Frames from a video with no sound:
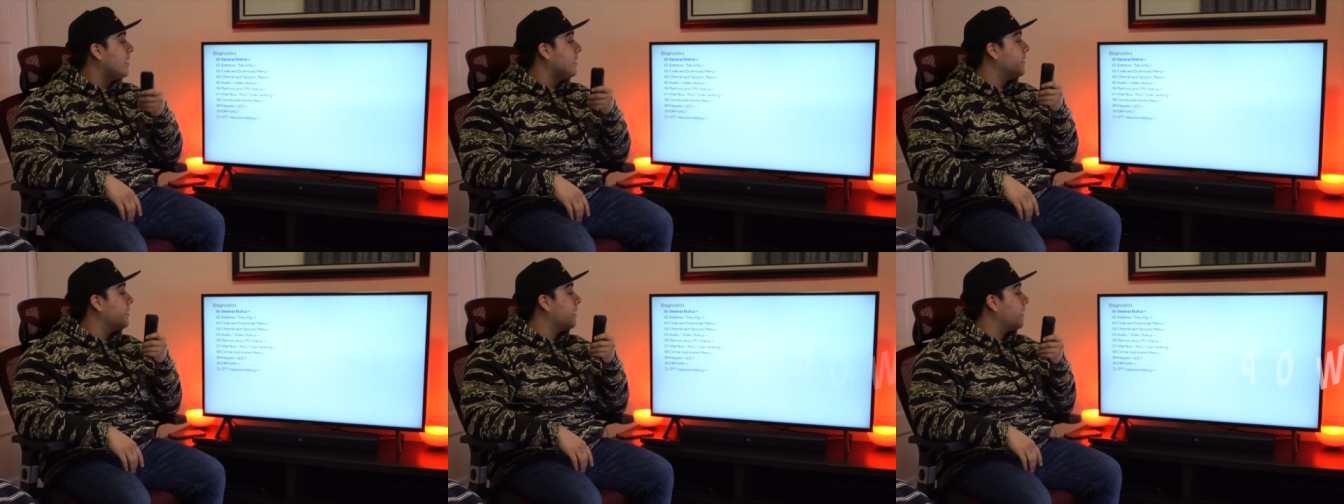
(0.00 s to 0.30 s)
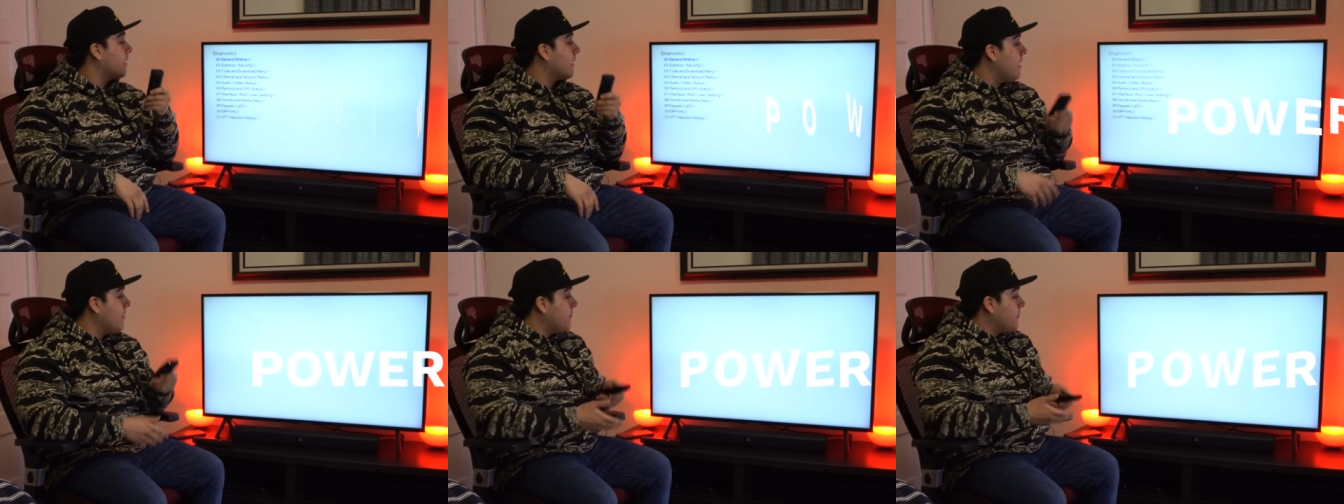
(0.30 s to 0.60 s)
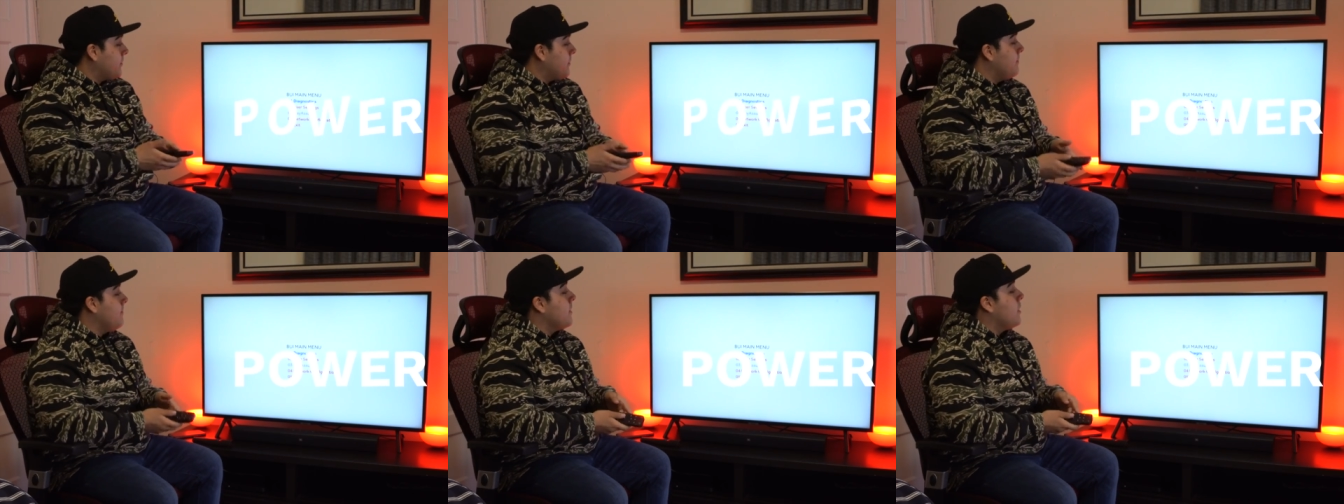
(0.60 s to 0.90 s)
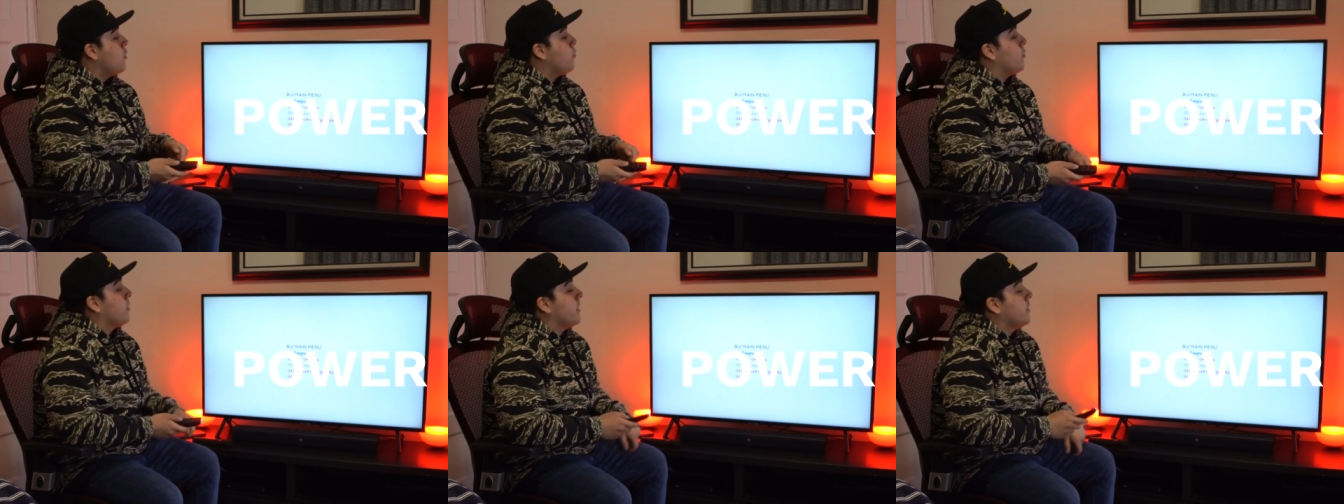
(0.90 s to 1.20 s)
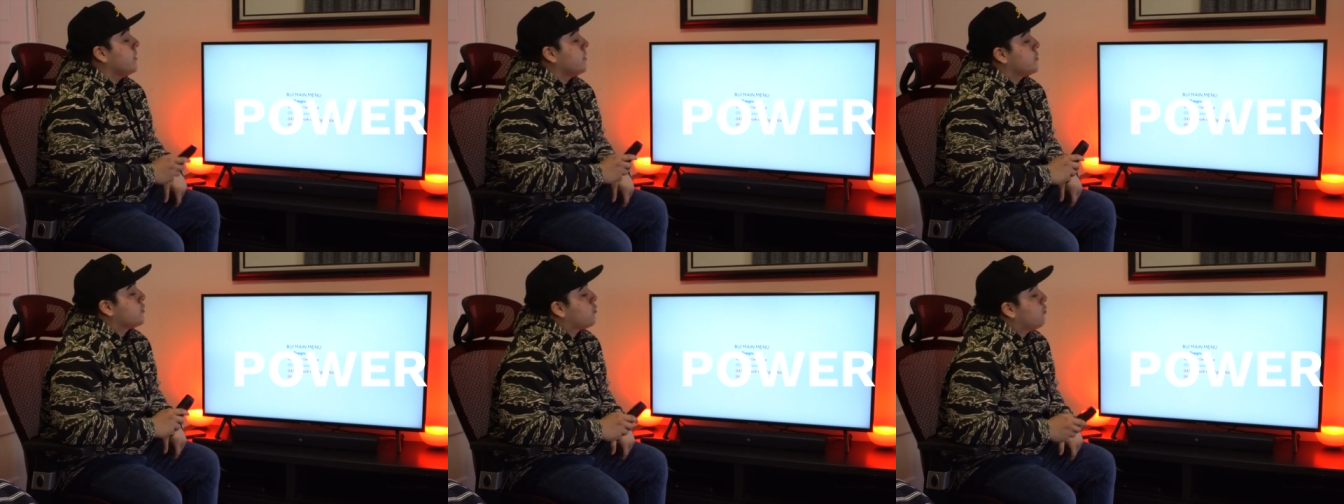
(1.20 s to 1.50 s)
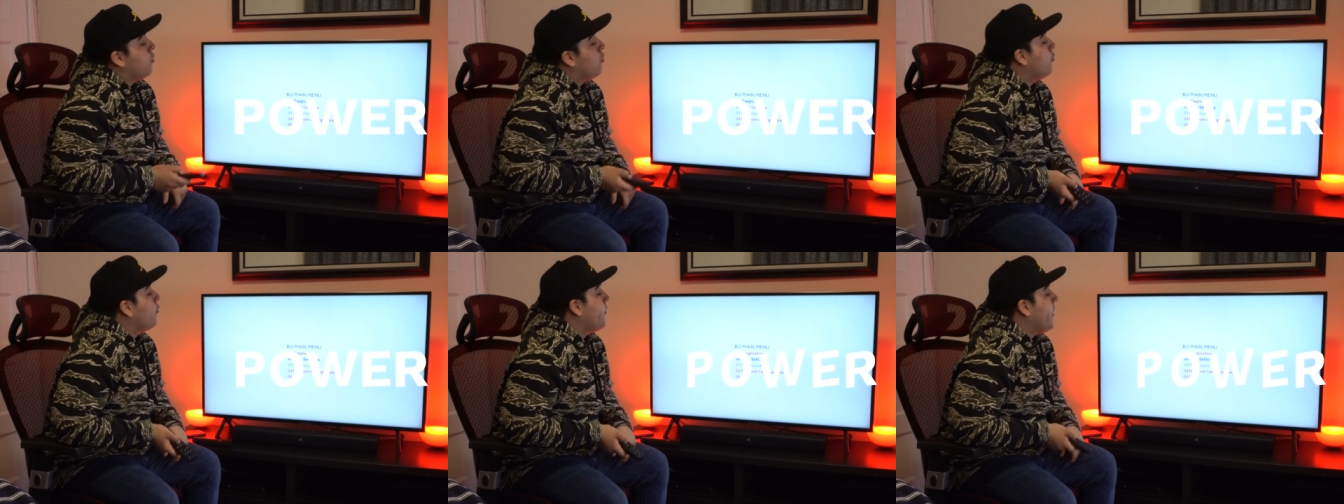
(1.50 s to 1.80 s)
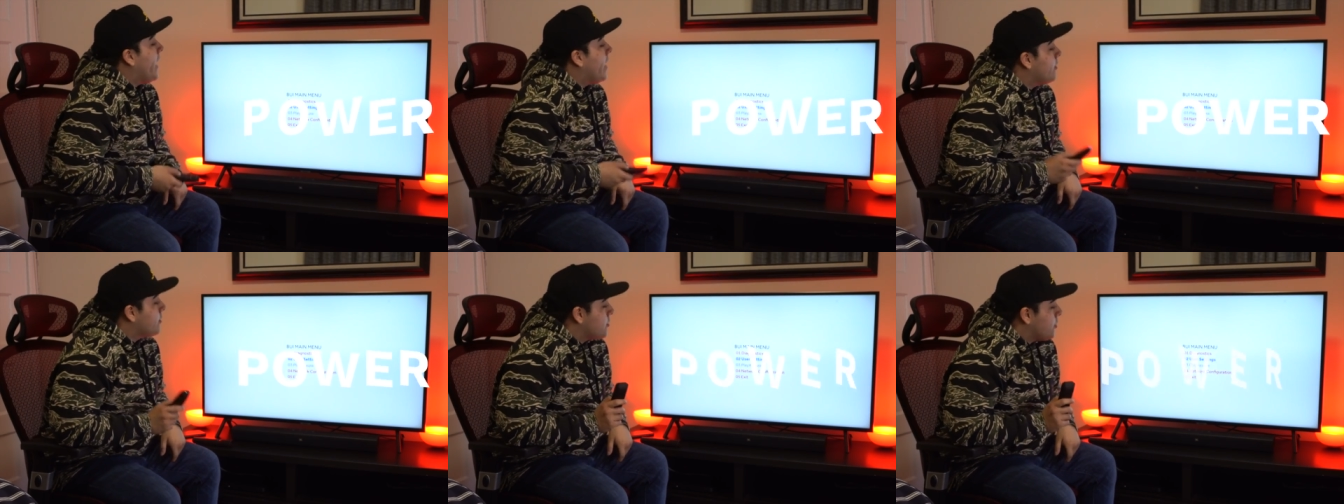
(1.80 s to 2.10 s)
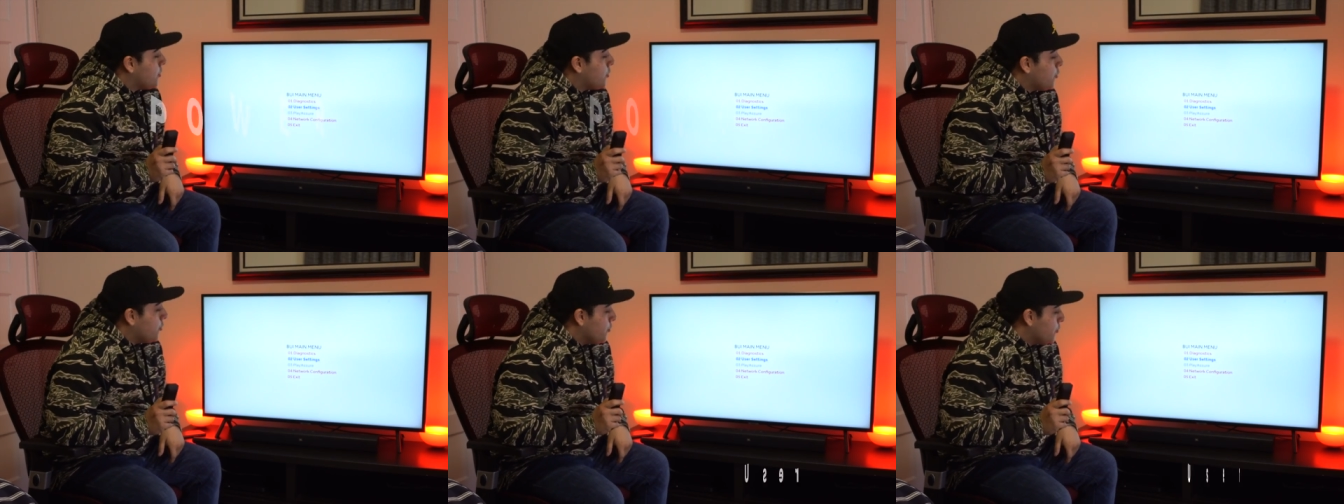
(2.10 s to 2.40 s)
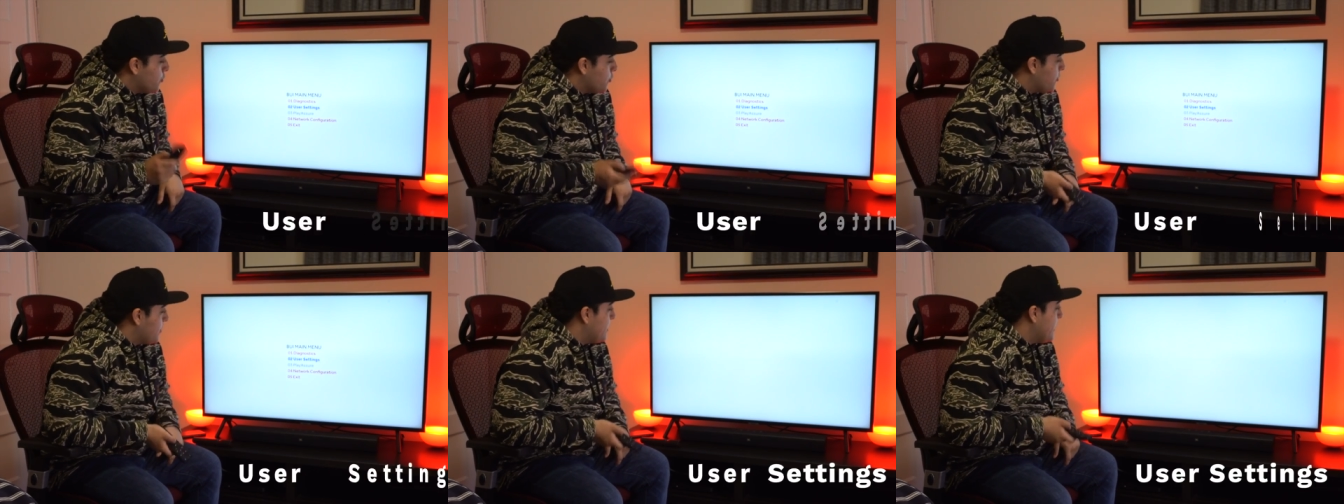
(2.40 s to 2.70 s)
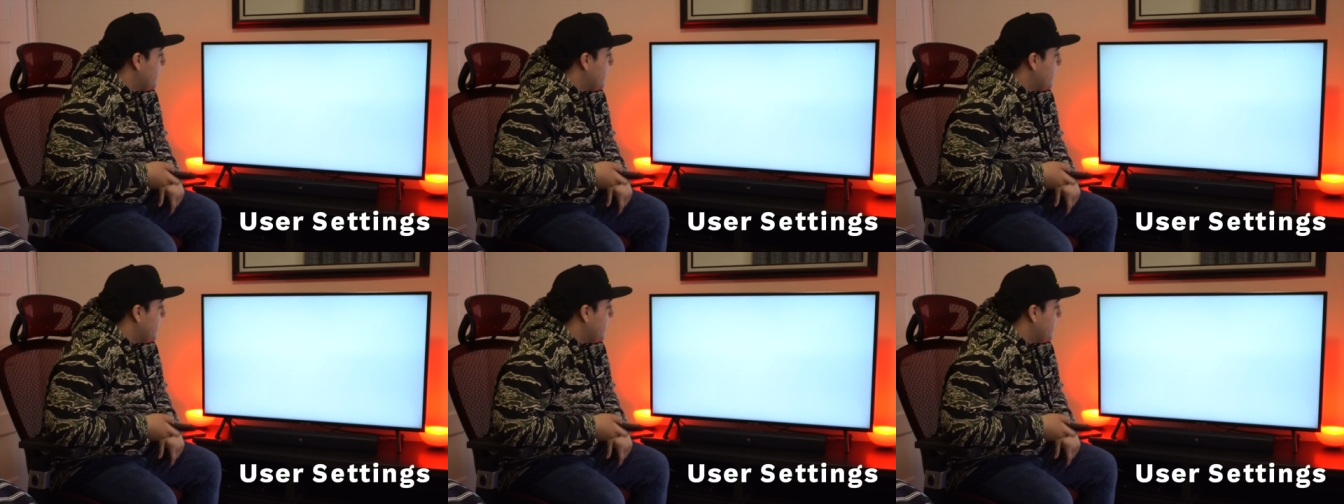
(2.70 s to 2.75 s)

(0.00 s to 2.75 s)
on left we're gonna scroll down to user